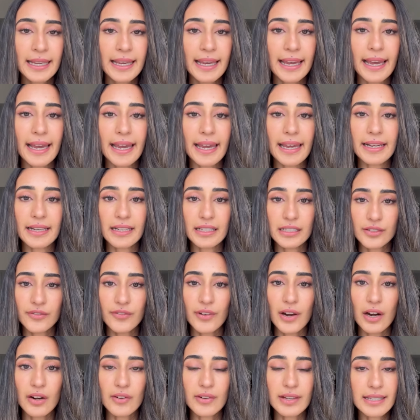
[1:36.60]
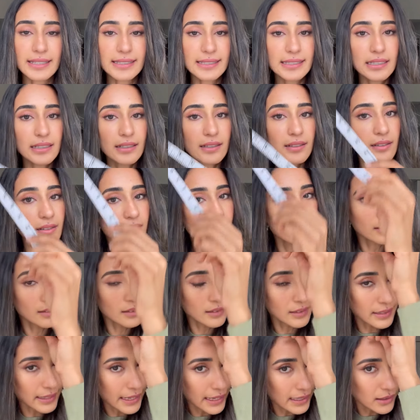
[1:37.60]
and as far as the
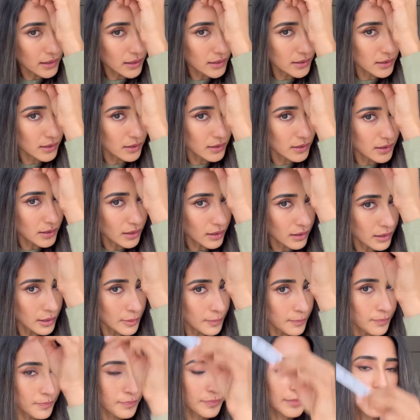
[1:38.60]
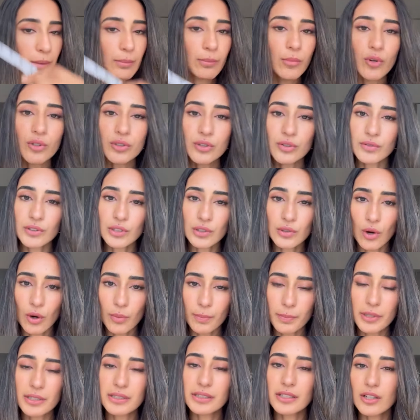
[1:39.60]
length is concerned most of the
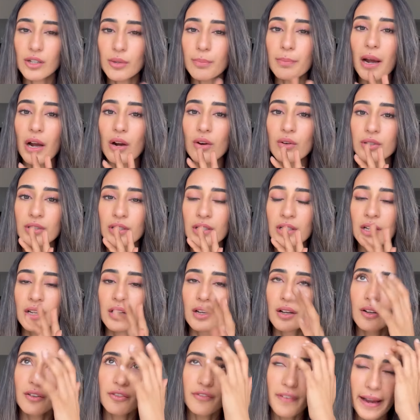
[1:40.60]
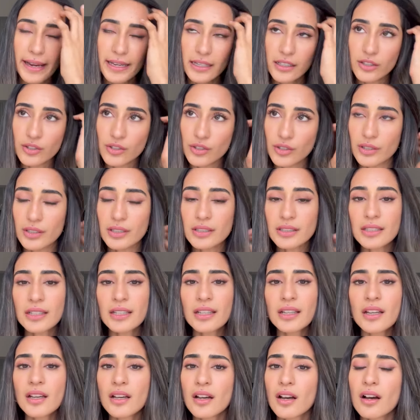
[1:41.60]
toppers are about 5 inches
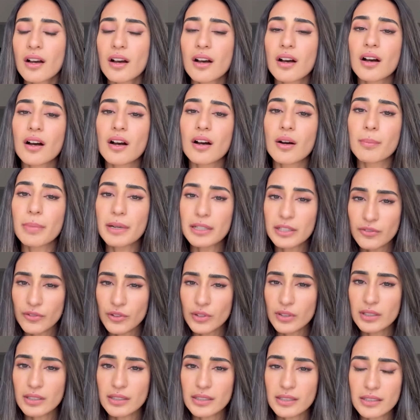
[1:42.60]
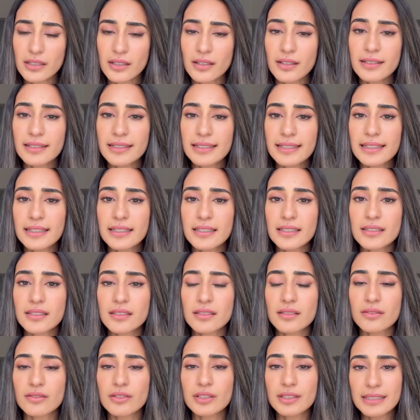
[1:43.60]
uh, but if your concern is
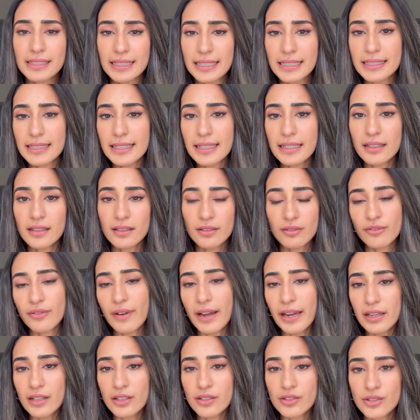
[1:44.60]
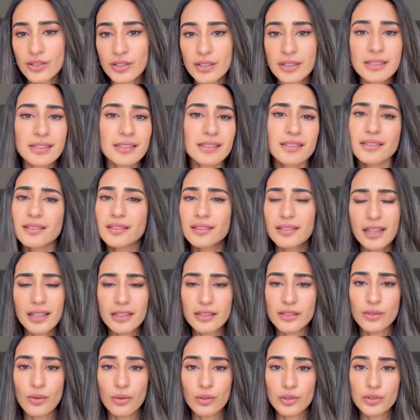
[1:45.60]
receding 5 inches that's
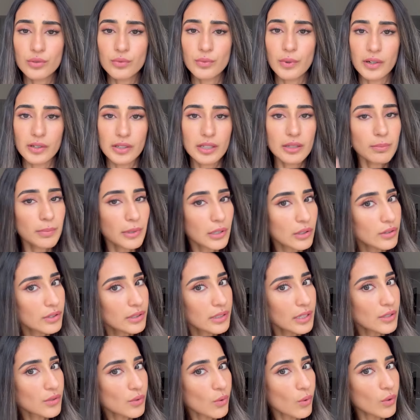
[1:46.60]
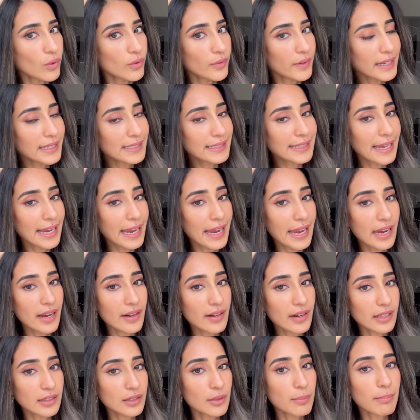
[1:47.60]
not to worry because there's always hair
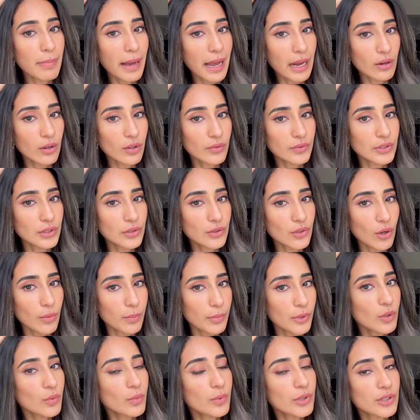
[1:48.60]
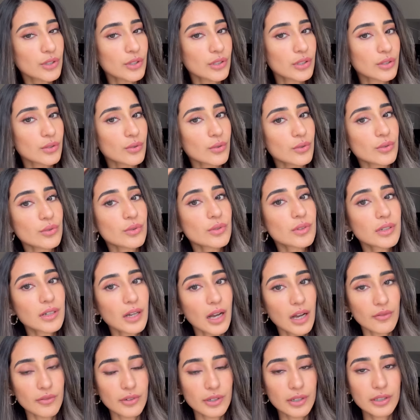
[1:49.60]
at the back of the topper which is going to
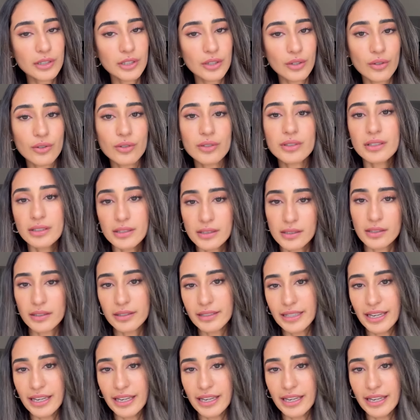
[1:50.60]
cover your concern